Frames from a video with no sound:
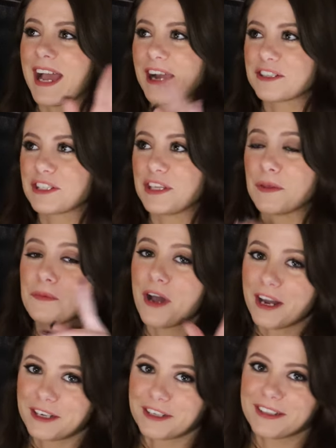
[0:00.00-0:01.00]
actually the
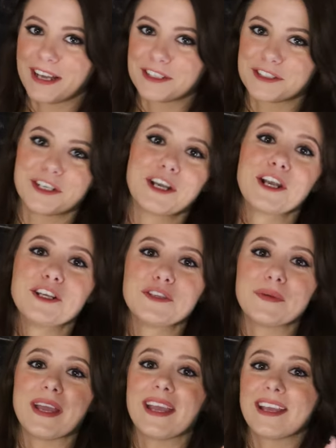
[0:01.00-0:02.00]
Potter Collector
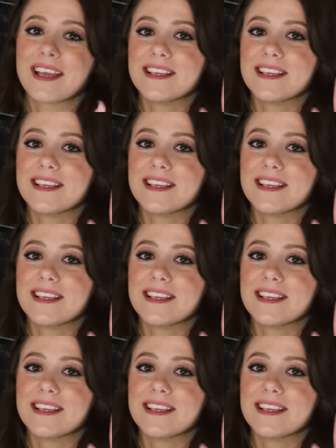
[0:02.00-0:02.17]
doing